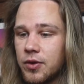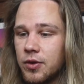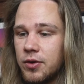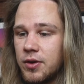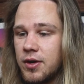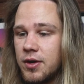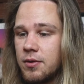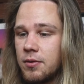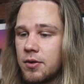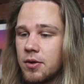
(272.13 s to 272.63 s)
you
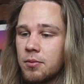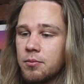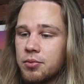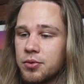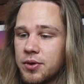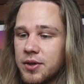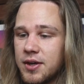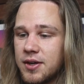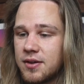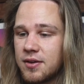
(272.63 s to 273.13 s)
need to
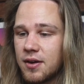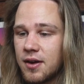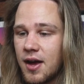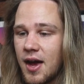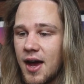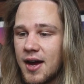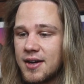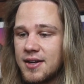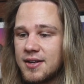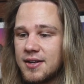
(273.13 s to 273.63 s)
complete
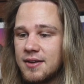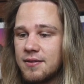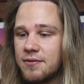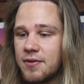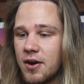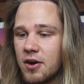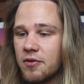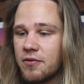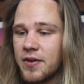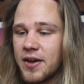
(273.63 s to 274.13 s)
ID
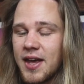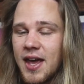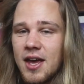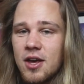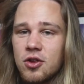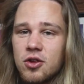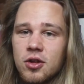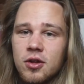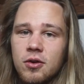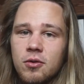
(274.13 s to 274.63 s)

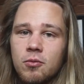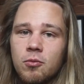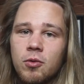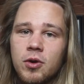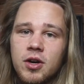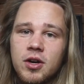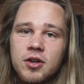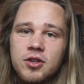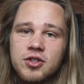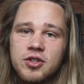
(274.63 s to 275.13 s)
verification,
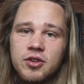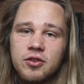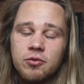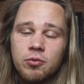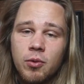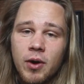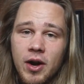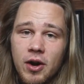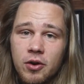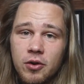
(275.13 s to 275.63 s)
which is
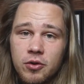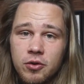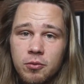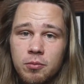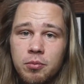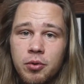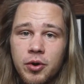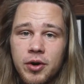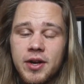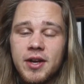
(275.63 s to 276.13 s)
where you
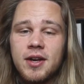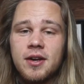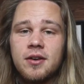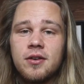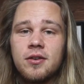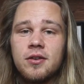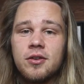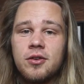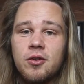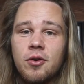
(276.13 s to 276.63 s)
put
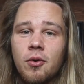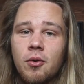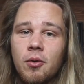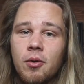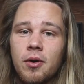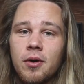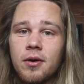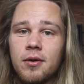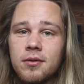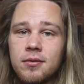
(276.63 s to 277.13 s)
in
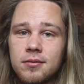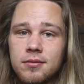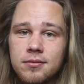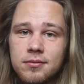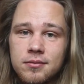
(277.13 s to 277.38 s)
your